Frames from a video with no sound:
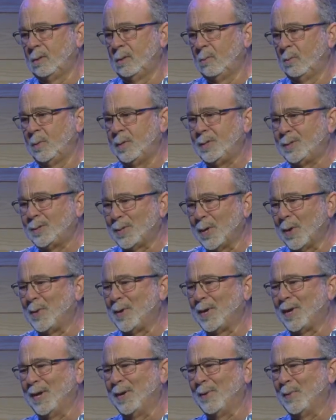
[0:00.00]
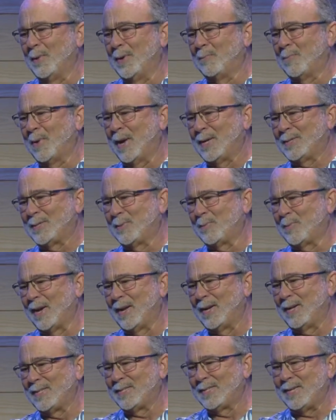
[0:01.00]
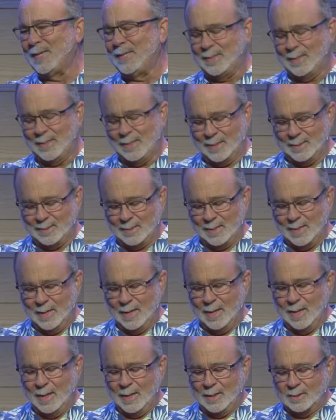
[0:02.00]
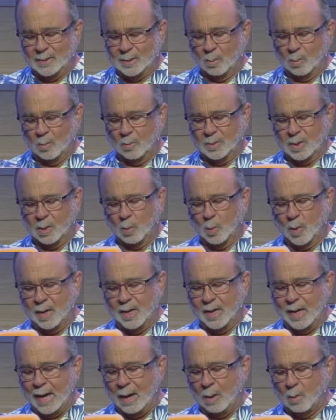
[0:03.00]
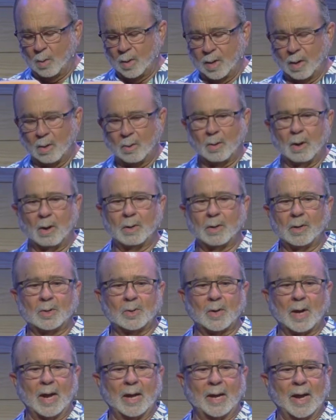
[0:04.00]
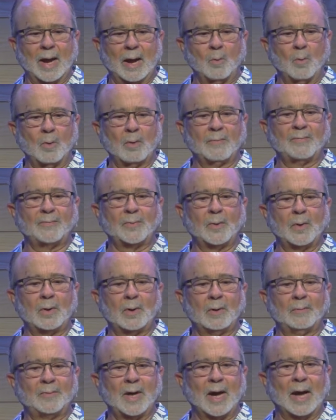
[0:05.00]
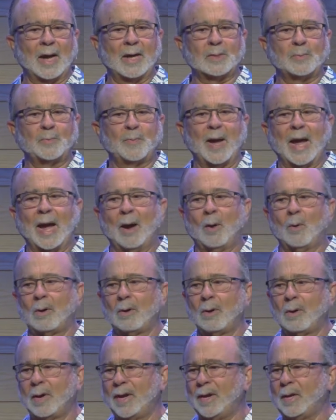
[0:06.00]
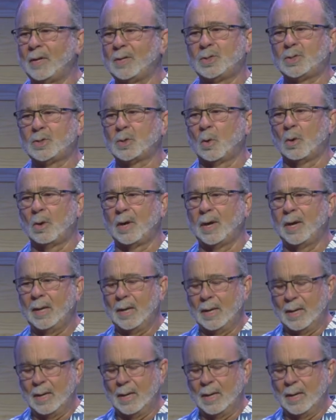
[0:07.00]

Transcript: We soak in what Pastor Brandon's teaching us. To where now we're no longer dried out. We're full of God's power and the joy.